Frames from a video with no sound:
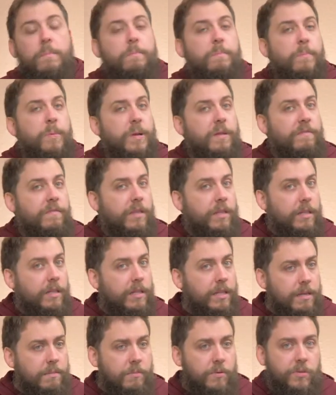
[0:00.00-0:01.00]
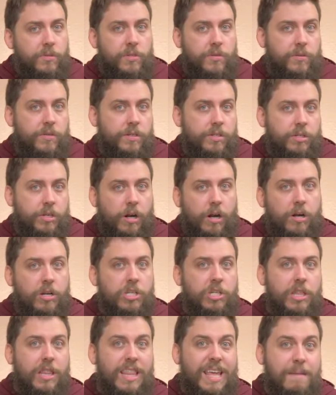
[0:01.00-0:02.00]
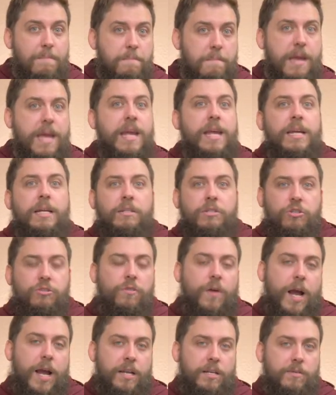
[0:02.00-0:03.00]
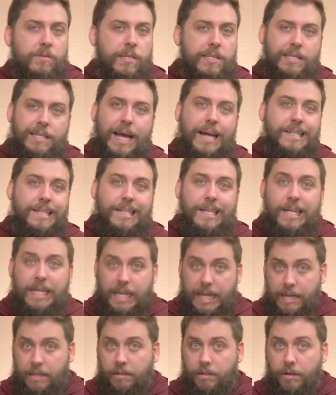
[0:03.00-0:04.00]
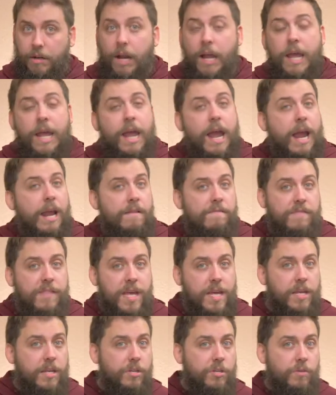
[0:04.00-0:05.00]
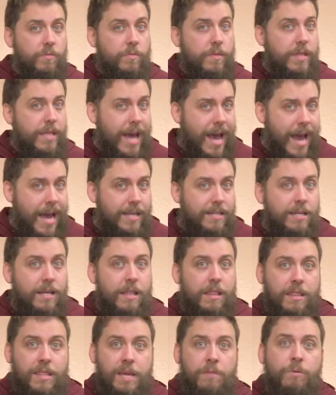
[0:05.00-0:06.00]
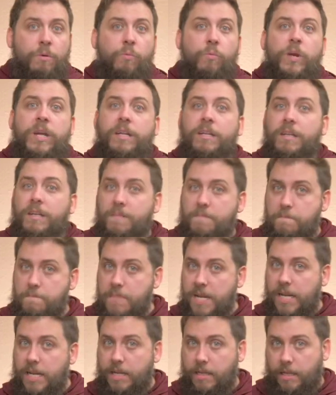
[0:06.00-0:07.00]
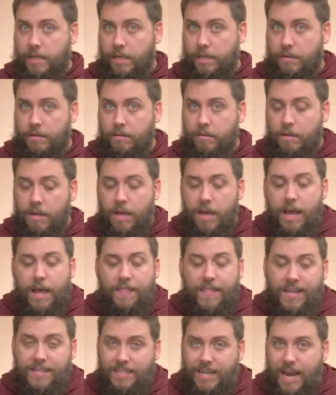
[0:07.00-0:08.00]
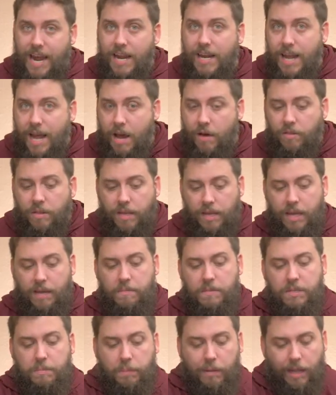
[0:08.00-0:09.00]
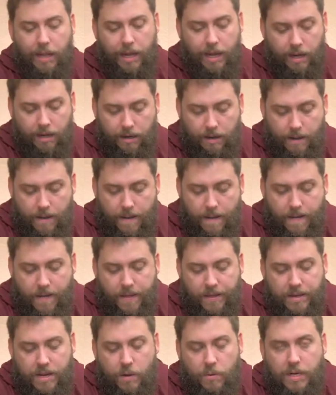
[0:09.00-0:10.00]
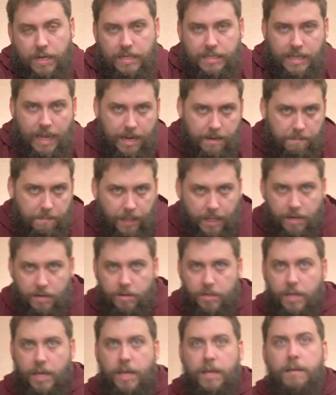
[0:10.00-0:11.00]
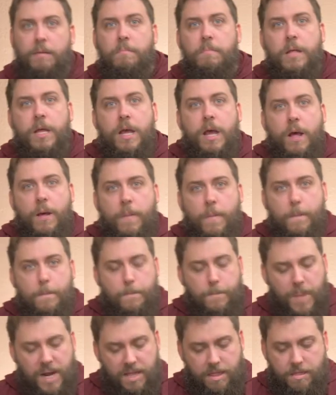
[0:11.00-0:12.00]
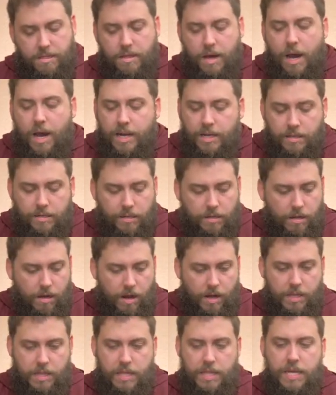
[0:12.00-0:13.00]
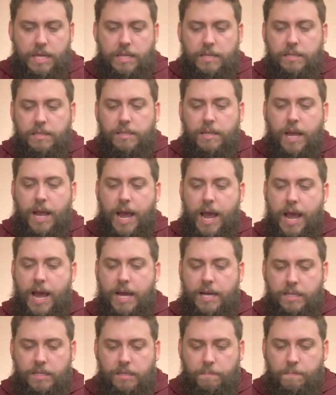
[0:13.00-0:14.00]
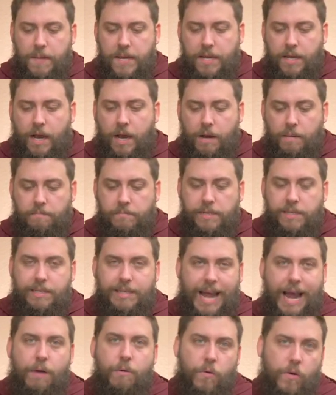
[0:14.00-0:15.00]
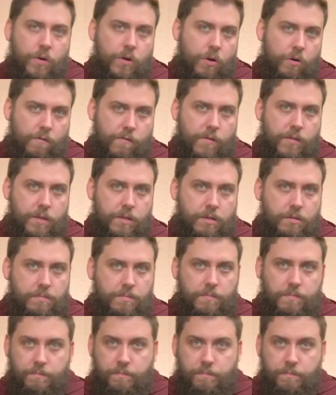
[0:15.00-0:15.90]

But if the liberals are in charge, they may try to assassinate Hitler. And if they can do that, they will win immediately. And that's kind of how the game is played. Now, in a 10-player game, my thought on this has become soured over the